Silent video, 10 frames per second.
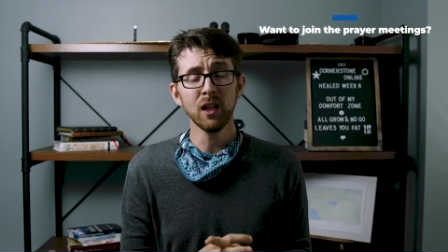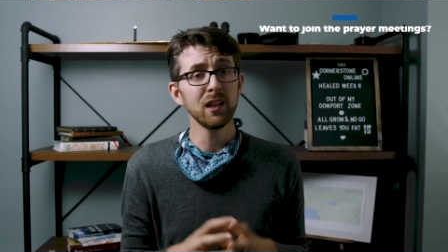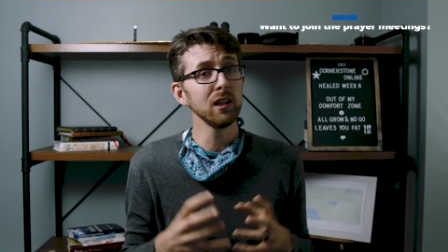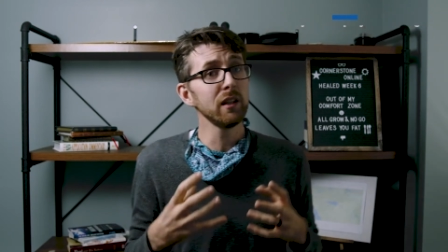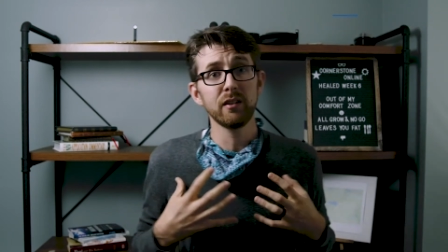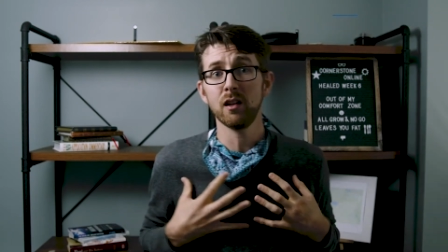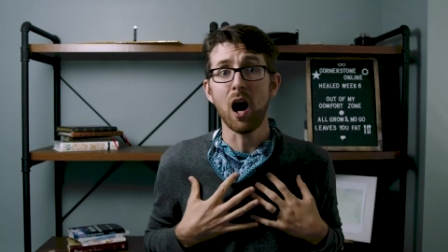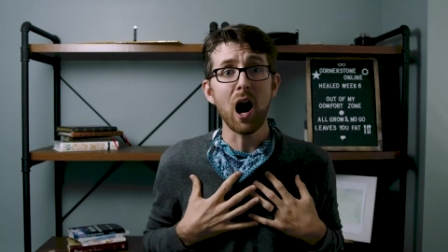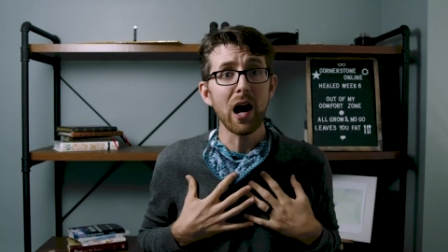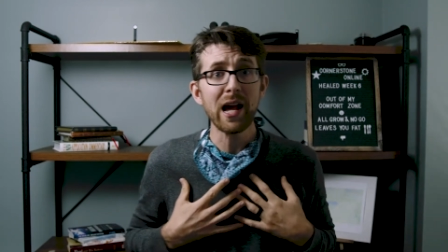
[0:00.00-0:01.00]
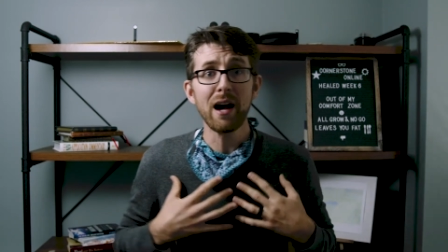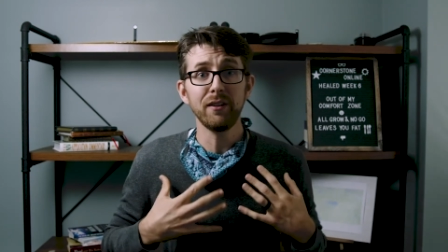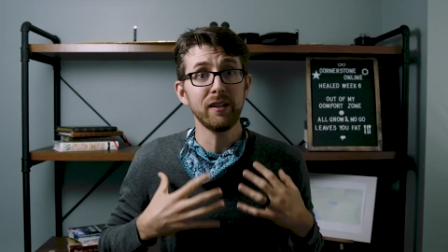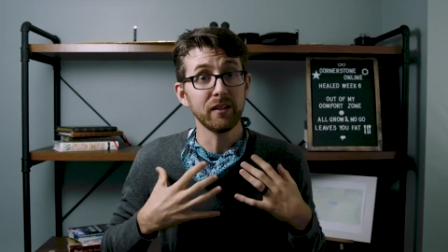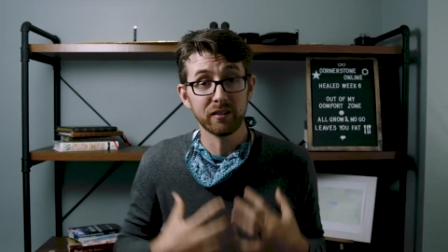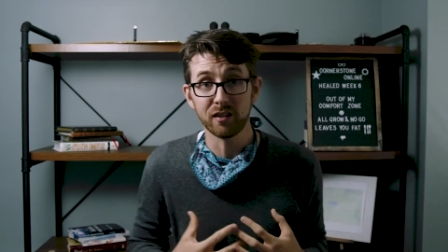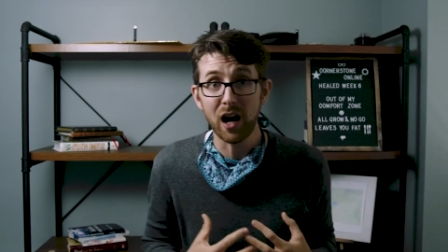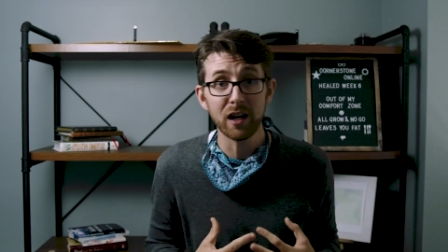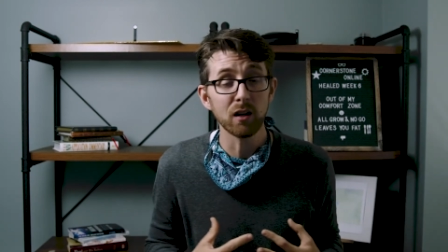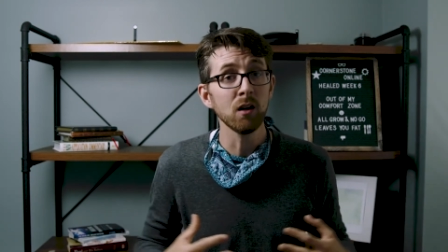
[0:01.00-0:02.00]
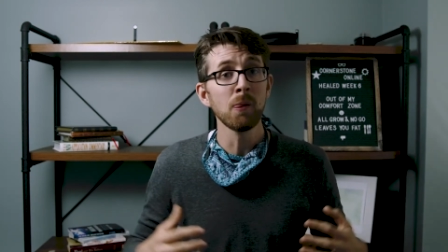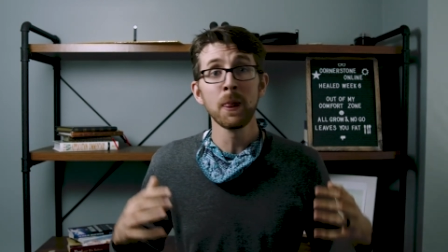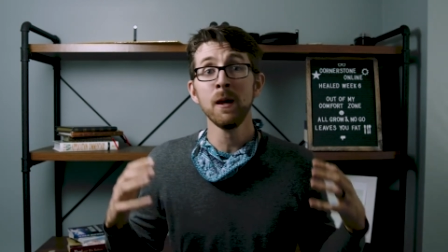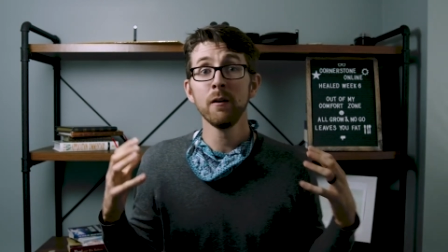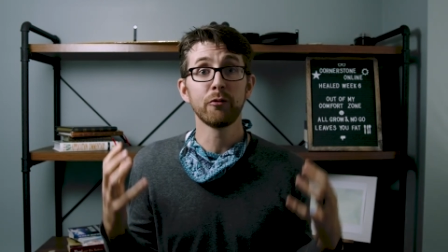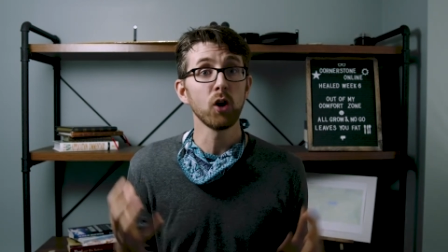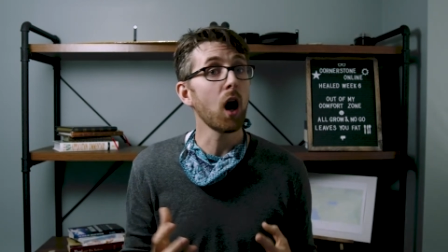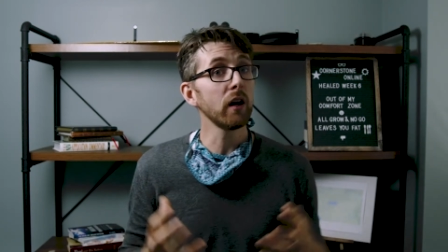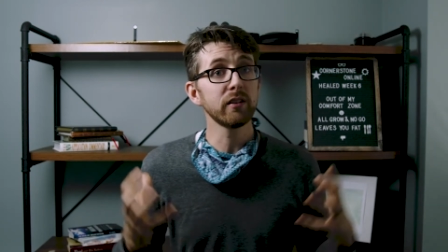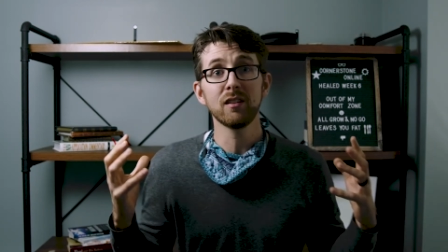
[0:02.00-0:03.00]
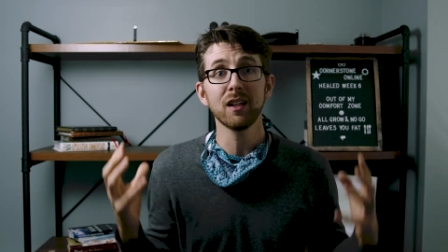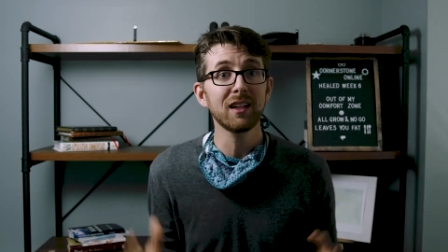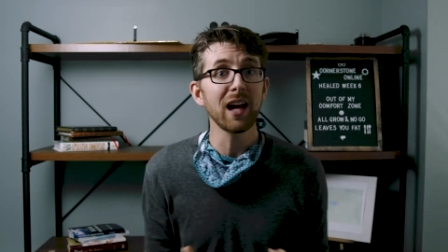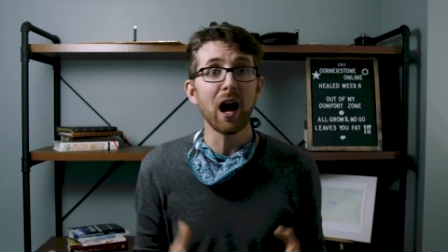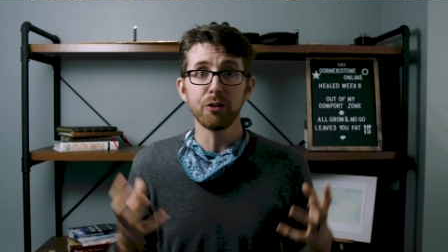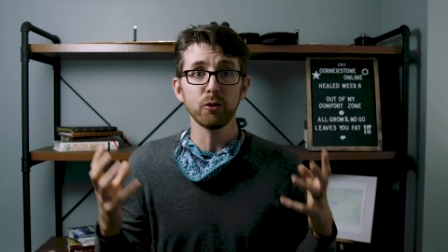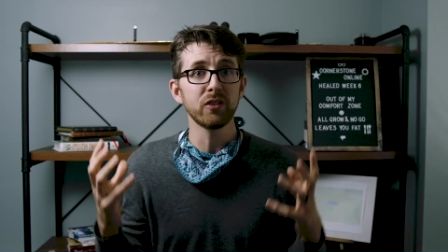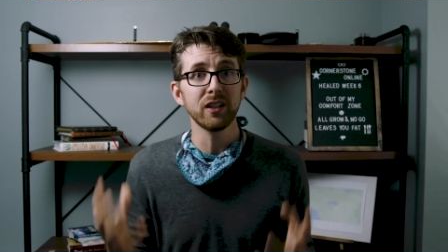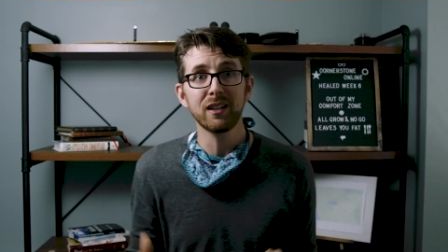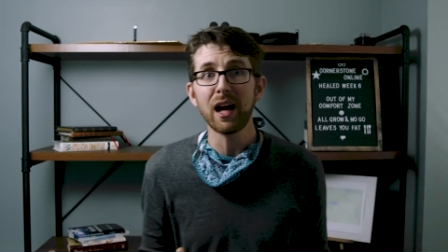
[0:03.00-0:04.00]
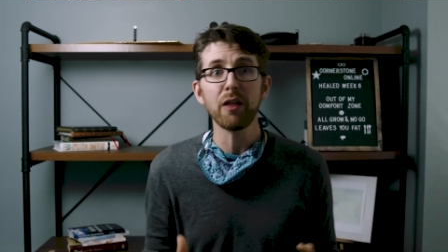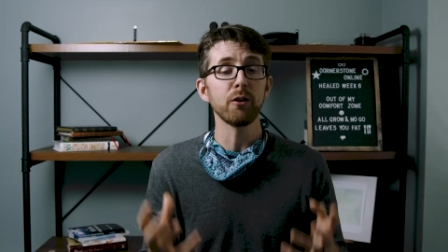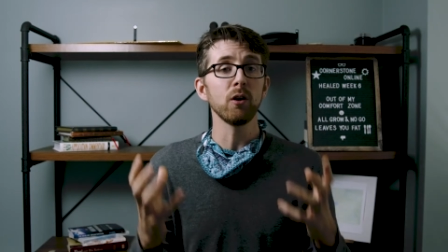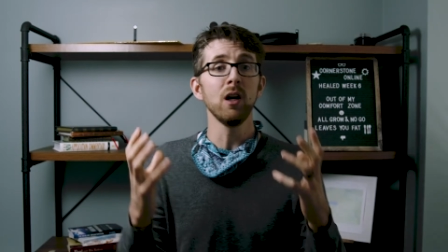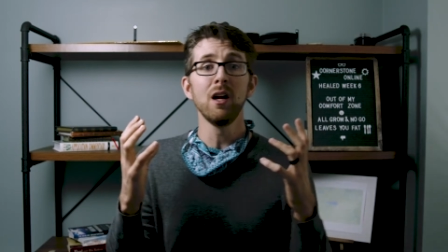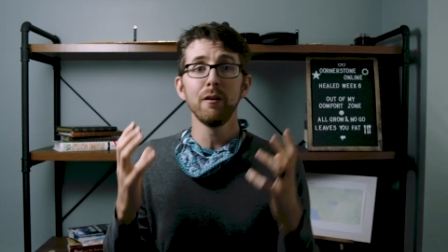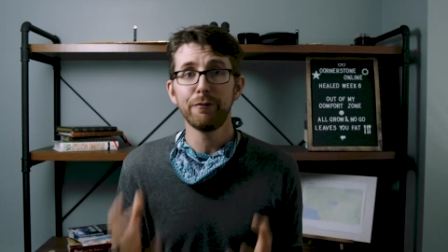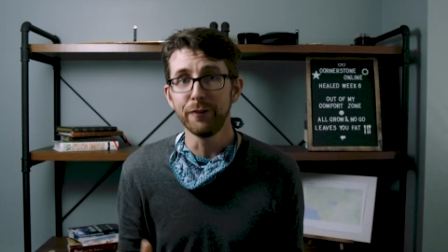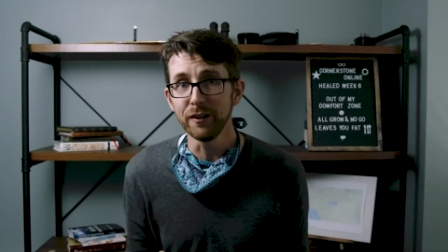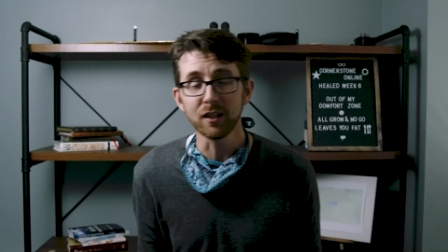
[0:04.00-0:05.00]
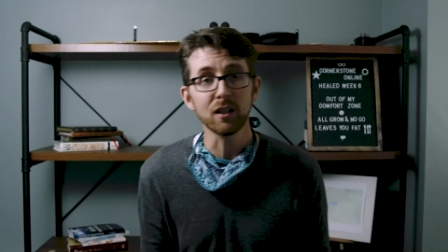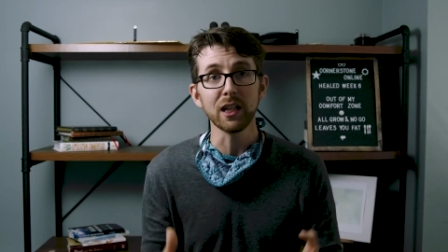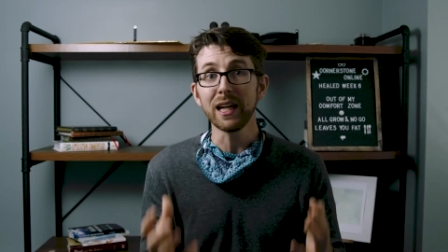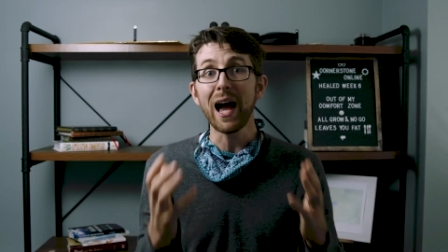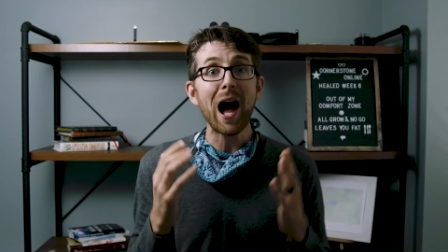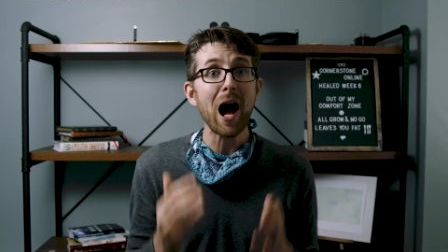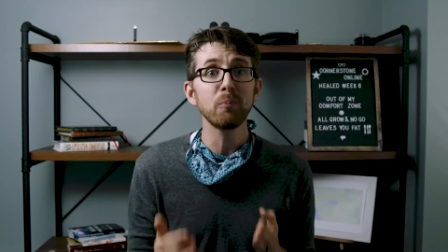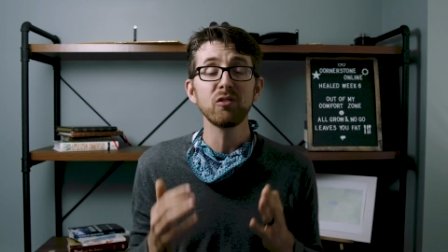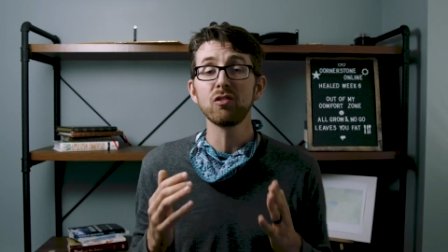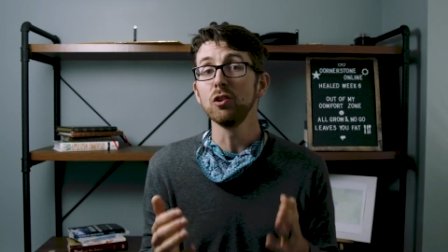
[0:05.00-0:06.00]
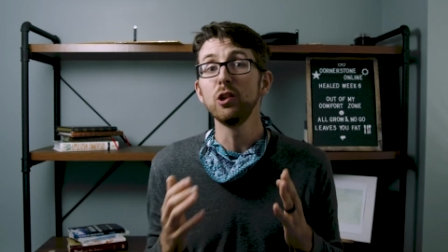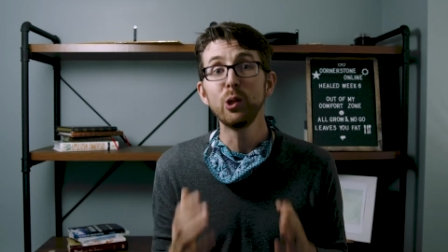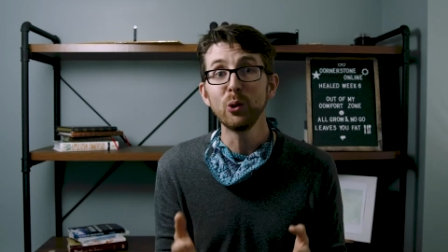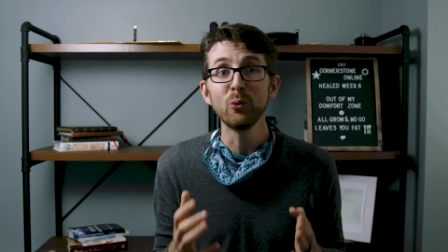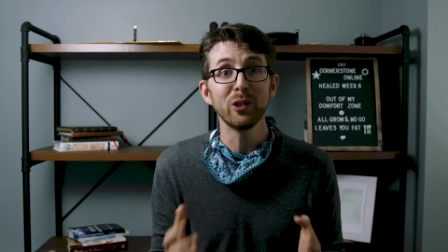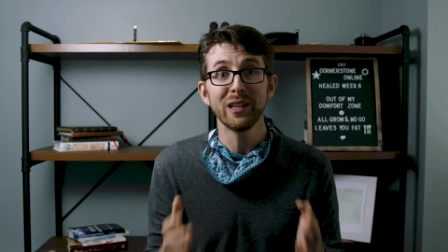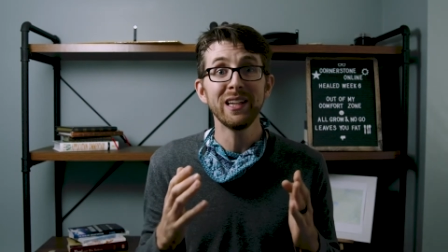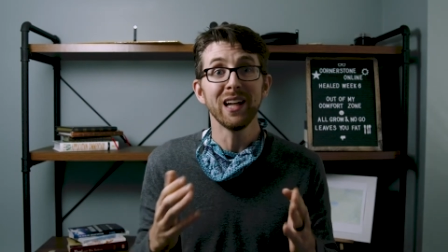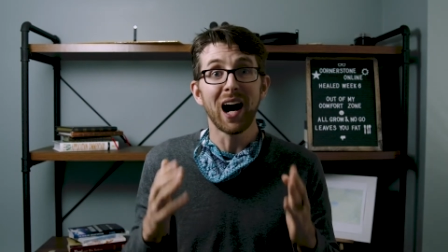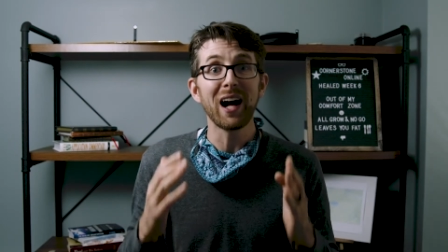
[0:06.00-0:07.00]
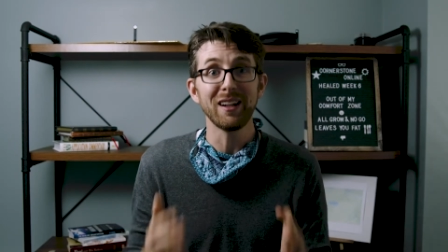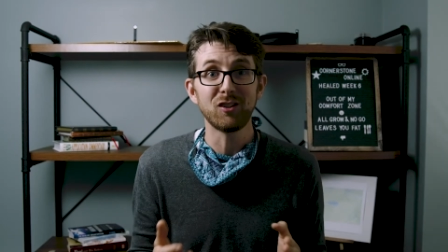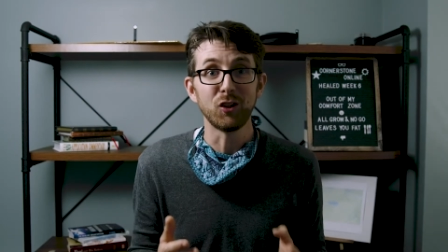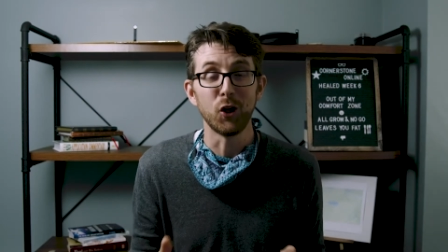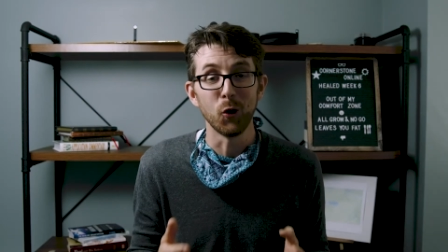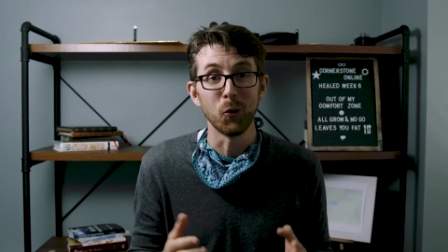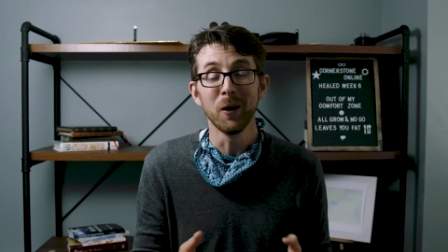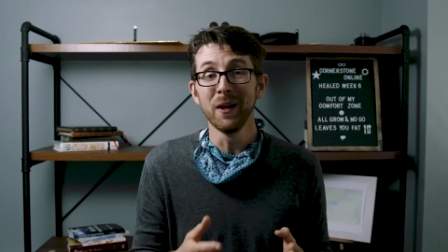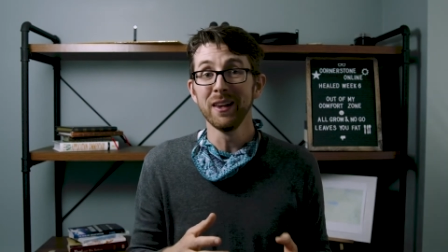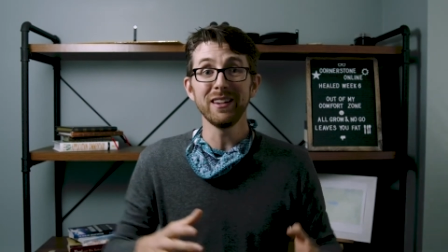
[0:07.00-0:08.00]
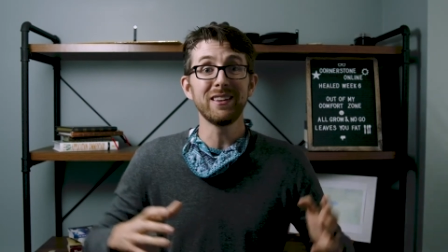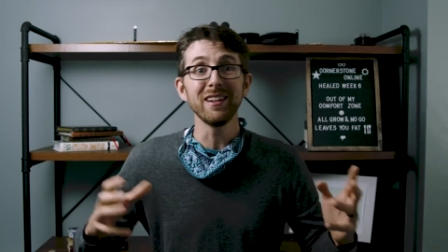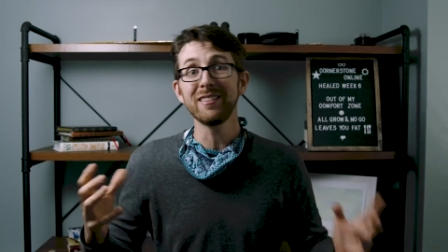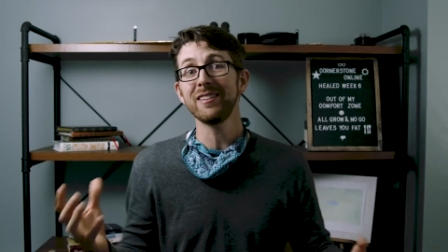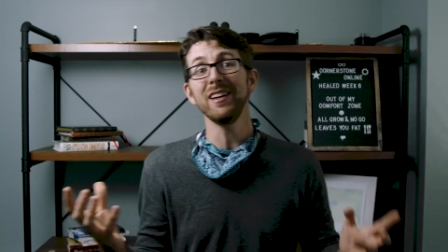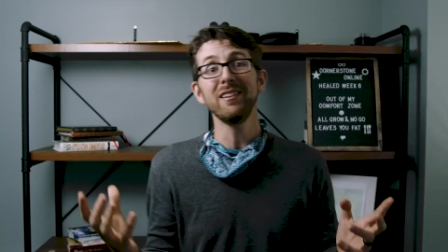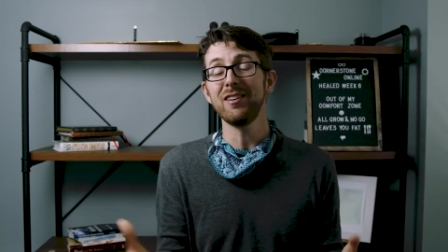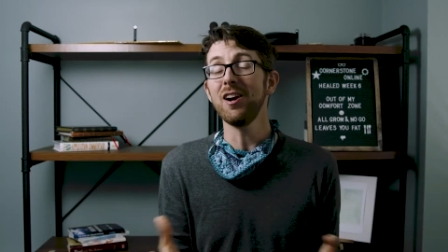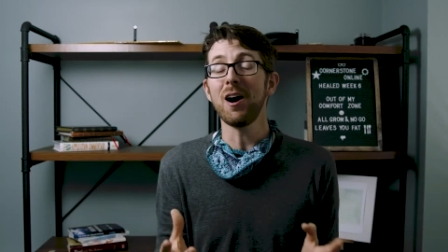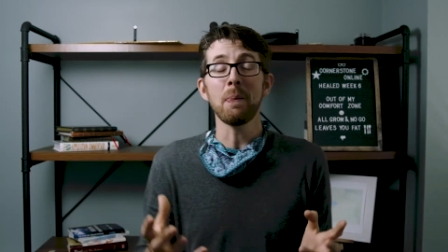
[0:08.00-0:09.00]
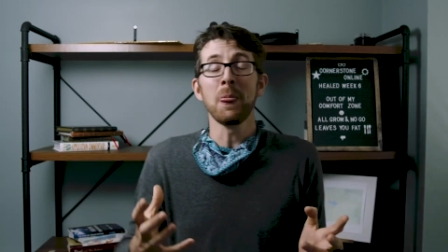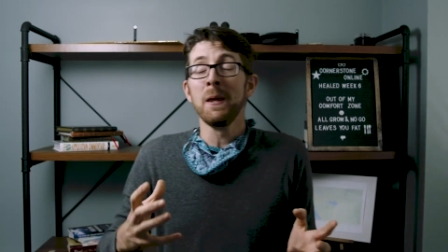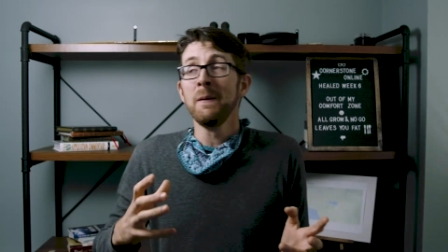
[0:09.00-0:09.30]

And listen, I have a desire for us to gather together physically. Absolutely, I do. That this is not